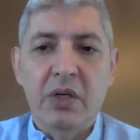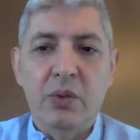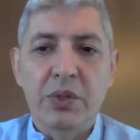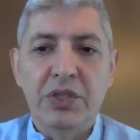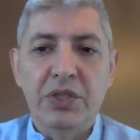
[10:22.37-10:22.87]

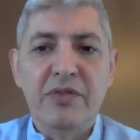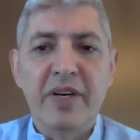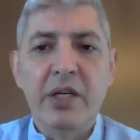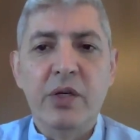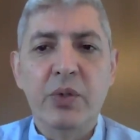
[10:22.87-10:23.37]
which is
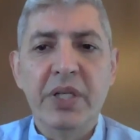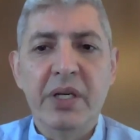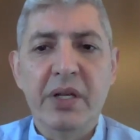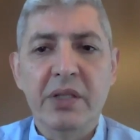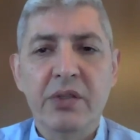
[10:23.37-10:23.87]
very
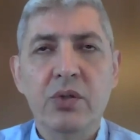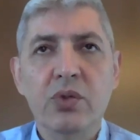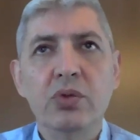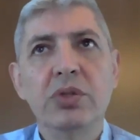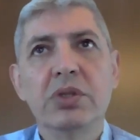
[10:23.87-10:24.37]
unique. The
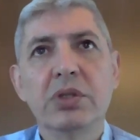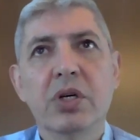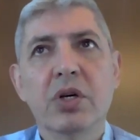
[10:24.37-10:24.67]
Druze